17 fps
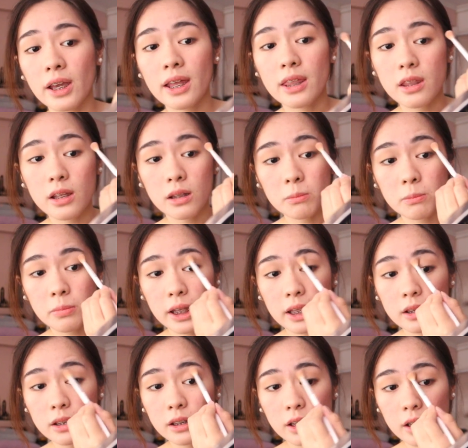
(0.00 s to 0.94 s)
And then,
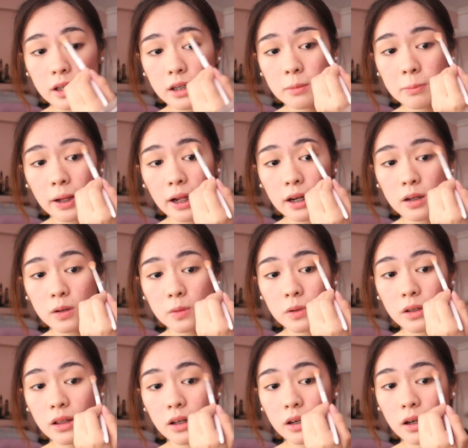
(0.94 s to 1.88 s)
blend here para
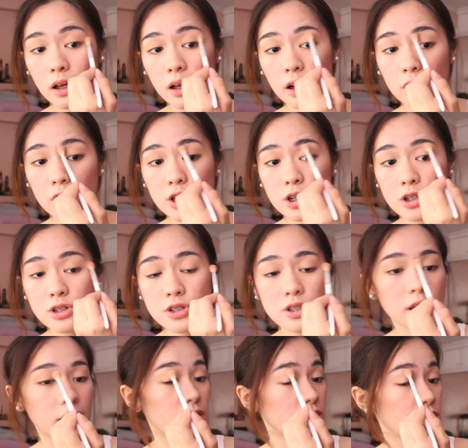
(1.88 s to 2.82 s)
walang
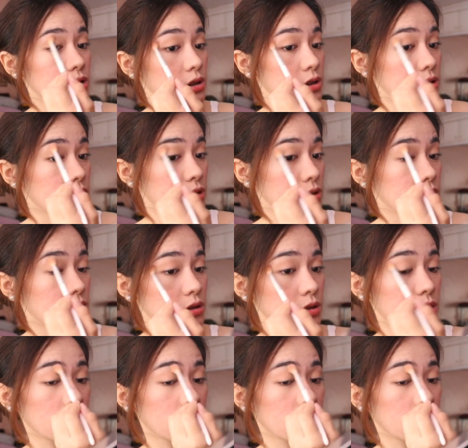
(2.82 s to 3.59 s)
harsh edges.